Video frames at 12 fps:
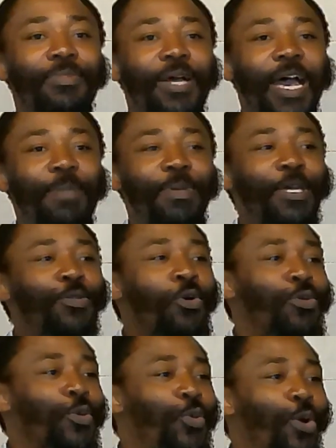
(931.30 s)
And he begin
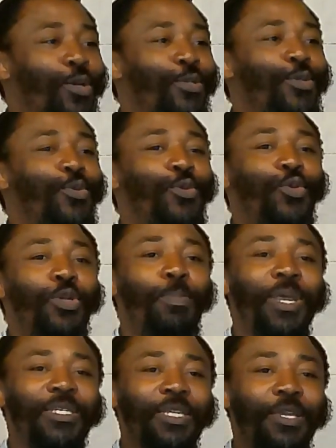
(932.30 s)
to do what? To do the
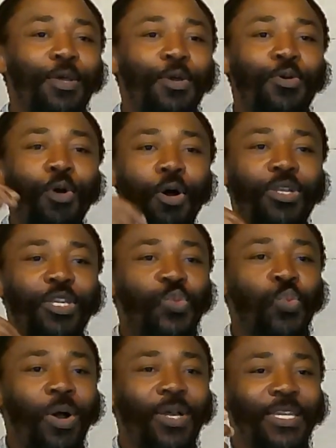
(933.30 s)
blessing. God is
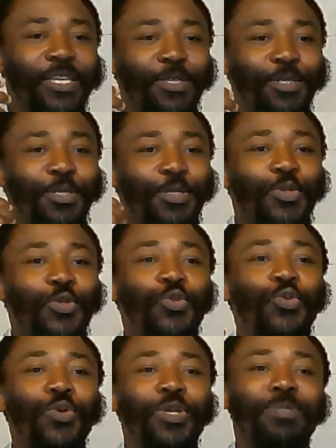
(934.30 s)
working
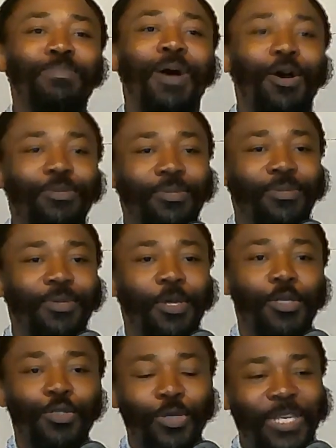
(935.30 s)
through his mouth.
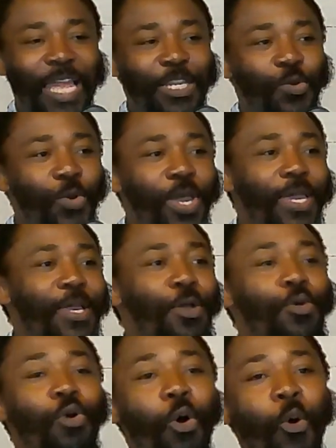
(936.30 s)
Just like the way
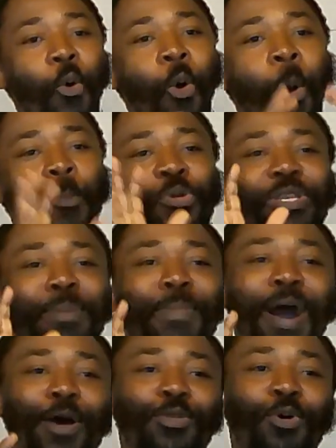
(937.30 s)
God opened the
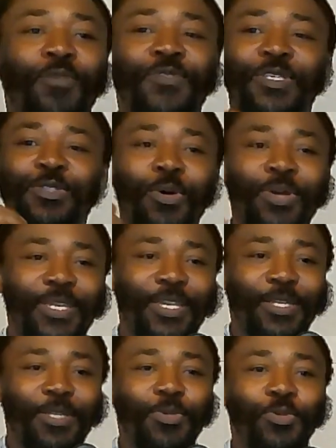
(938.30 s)
mouth of his donkey
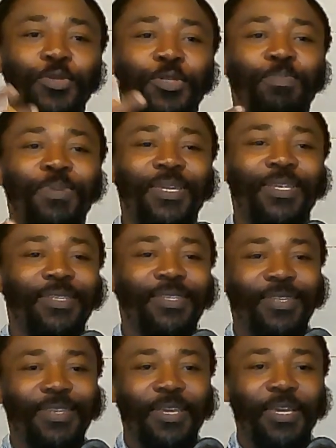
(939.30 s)
to speak.
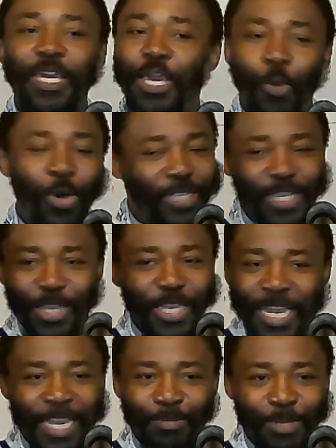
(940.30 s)
It
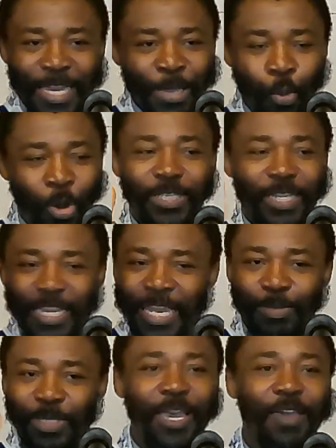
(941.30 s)
wasn't
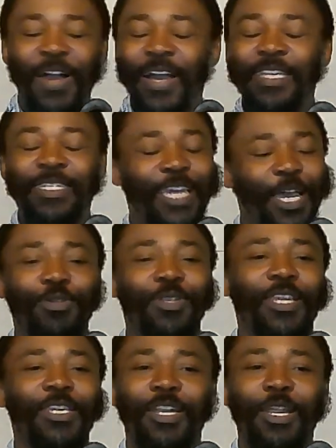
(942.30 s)
himself, I can tell you
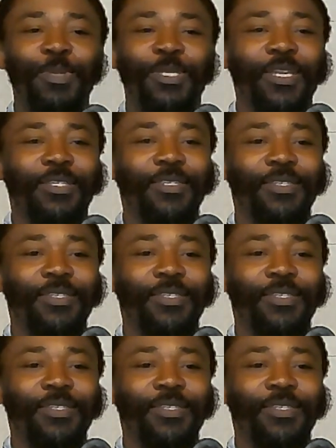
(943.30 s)
that 100%.